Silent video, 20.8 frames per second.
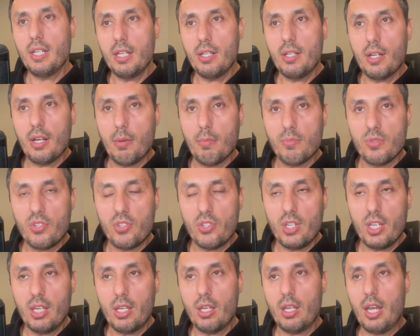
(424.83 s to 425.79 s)
an
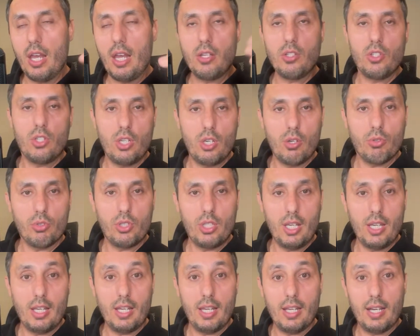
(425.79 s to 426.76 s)
MC and DOT.
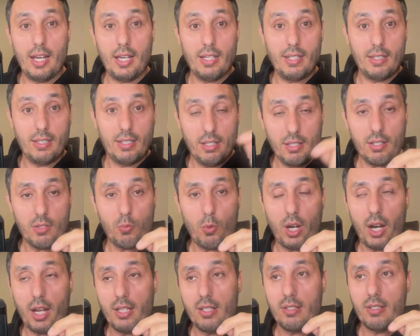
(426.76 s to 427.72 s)
And this is what
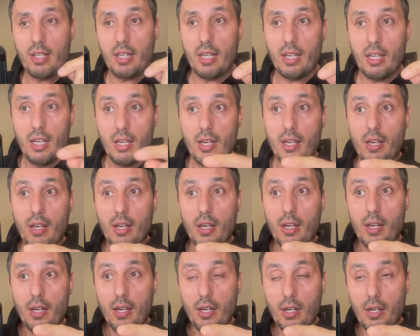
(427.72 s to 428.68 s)
I see
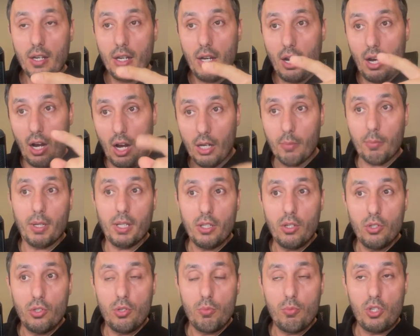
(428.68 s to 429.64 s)
on my
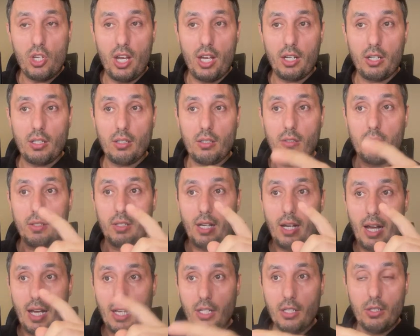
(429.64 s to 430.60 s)
YouTube channel.
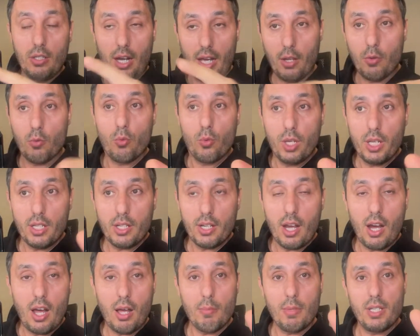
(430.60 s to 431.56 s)
I read
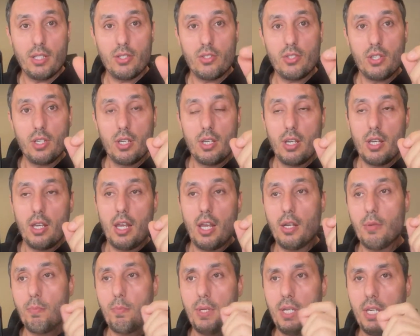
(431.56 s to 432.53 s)
comments
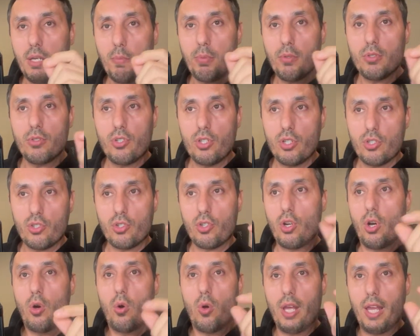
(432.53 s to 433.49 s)
and people just
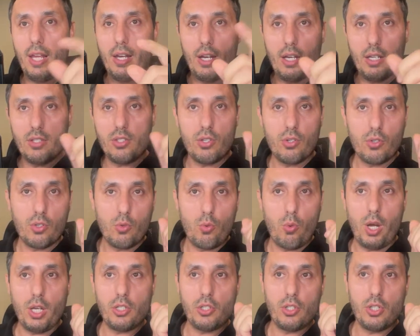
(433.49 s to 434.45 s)
go and answer
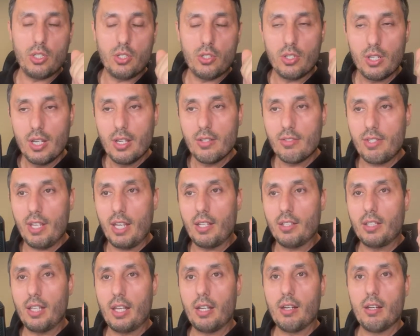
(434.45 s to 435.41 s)
questions
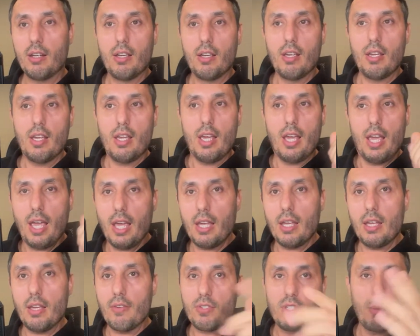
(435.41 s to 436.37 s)
saying that,
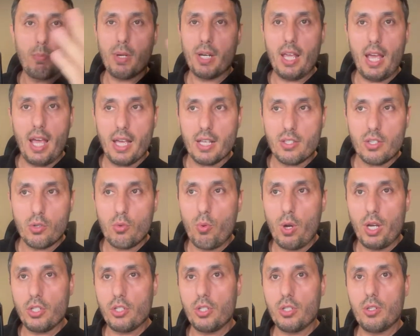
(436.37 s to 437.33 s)
hey, if somebody asks a
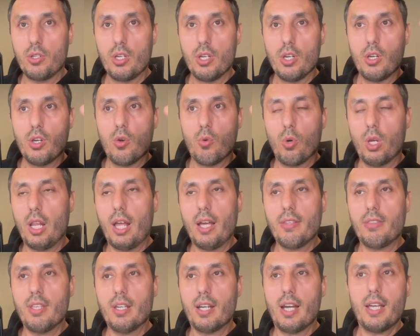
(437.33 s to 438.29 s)
question, well, I
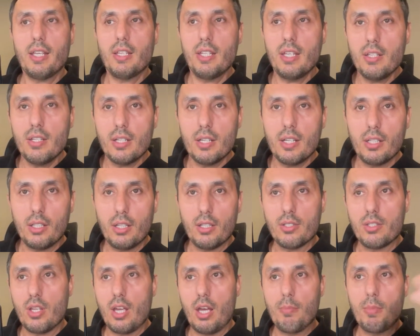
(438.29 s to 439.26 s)
think I need an
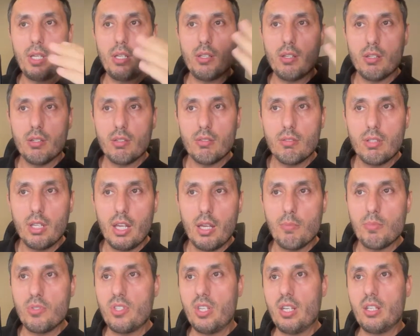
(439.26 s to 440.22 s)
LLC, the
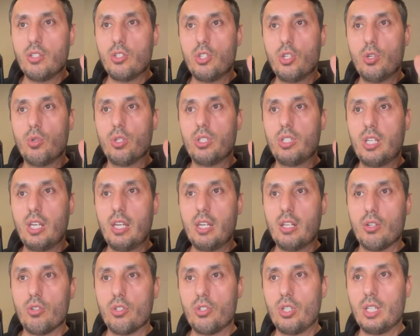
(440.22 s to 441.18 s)
MC and DOT in
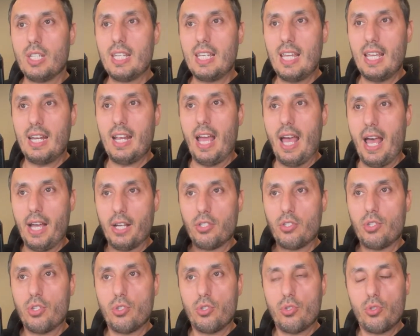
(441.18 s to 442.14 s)
order to get
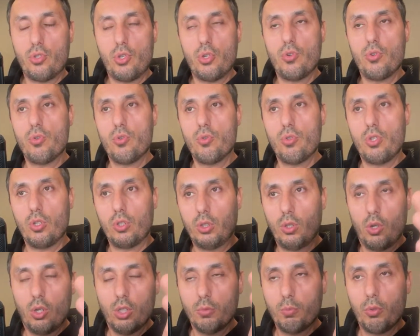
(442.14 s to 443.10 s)
access to the
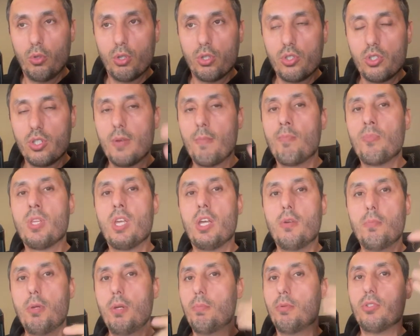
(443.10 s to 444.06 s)
load boards. And
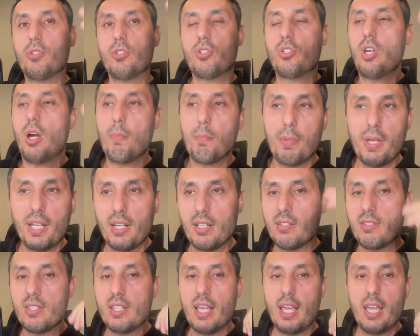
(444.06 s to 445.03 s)
people just jump in and
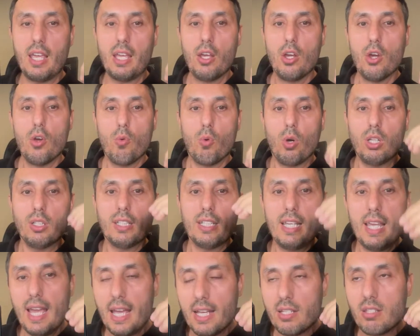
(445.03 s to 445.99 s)
say, well,
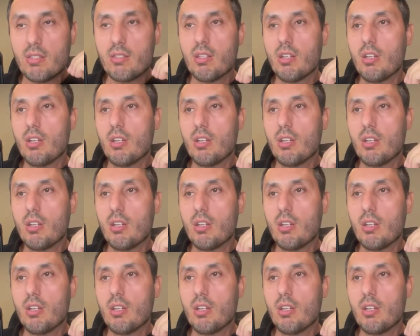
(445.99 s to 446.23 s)
yes,